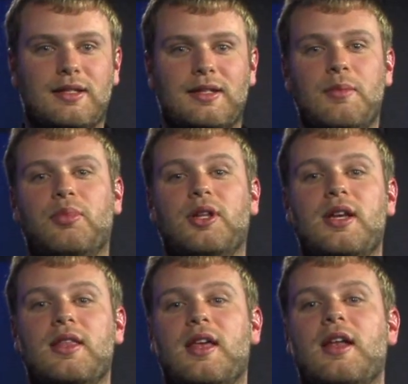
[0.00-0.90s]

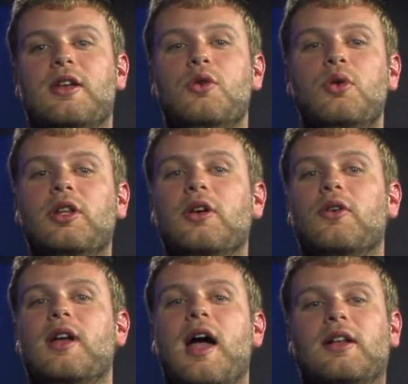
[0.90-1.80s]
simply that a nuclear
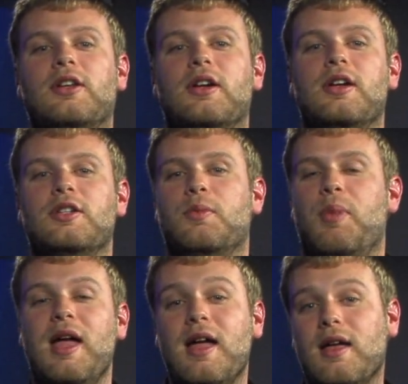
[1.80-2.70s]
reactor in
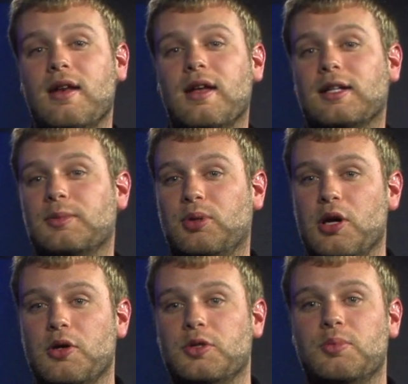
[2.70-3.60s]
Japan
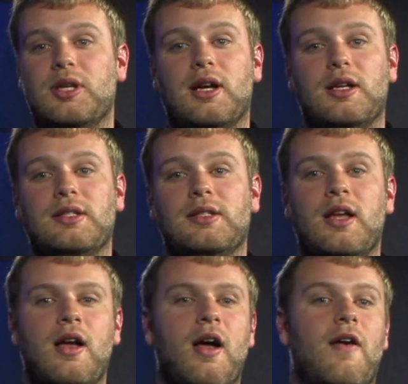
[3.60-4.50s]
explodes because
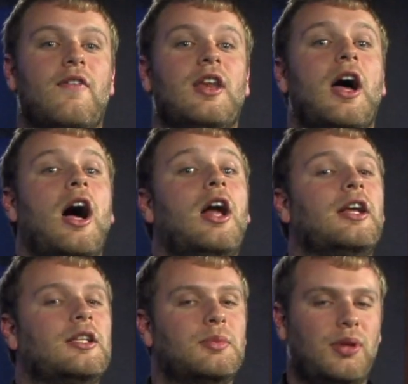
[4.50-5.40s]
of an
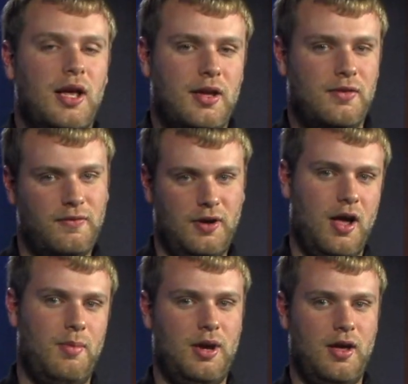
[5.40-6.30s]
unexplained
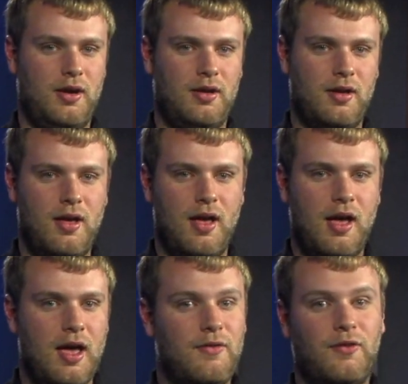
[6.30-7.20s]
phenomenon.
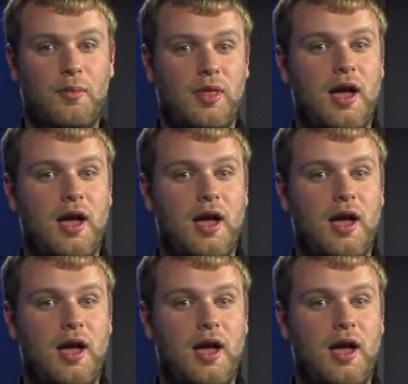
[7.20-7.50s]
And from